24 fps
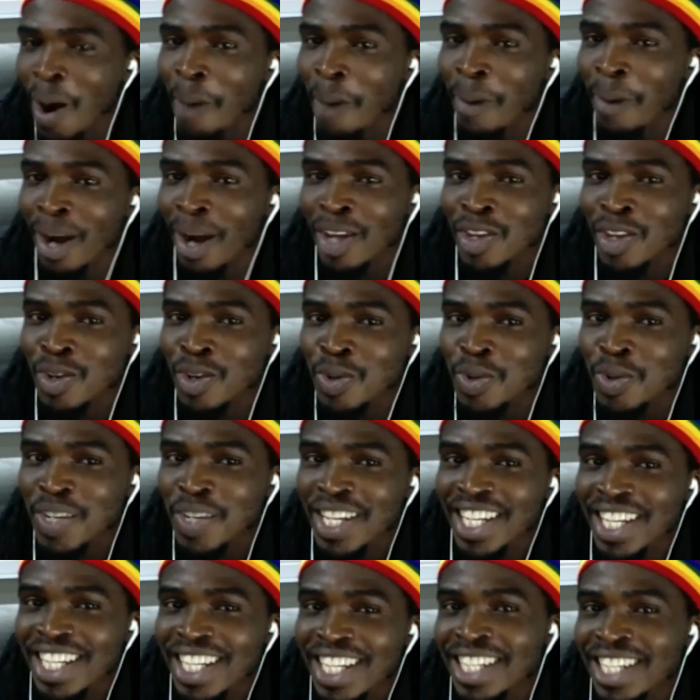about you
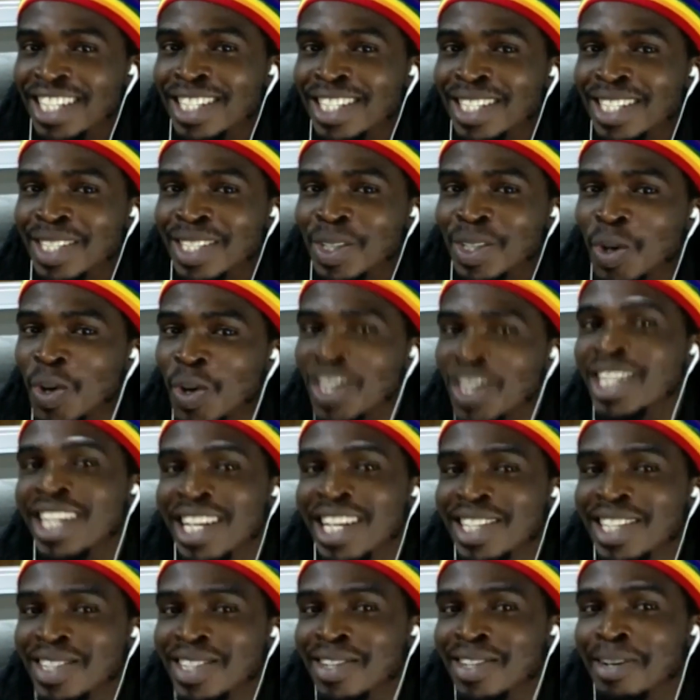is going the
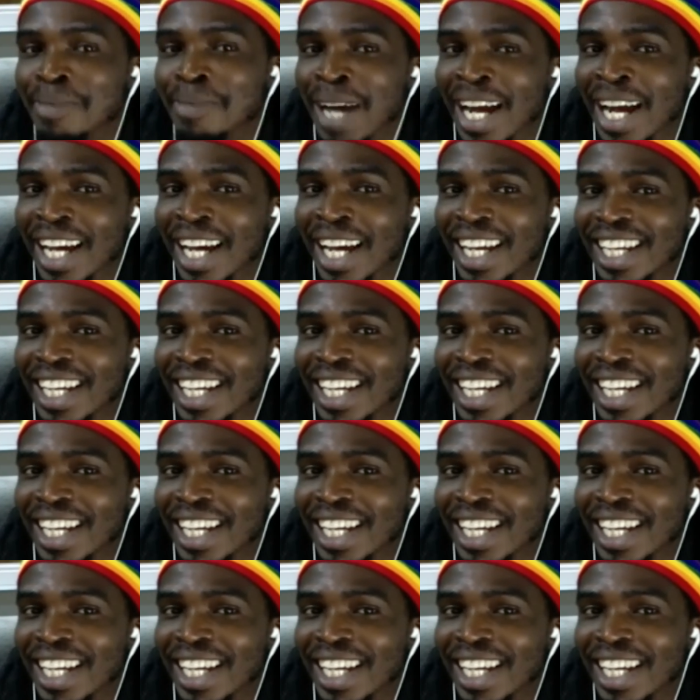extra mile.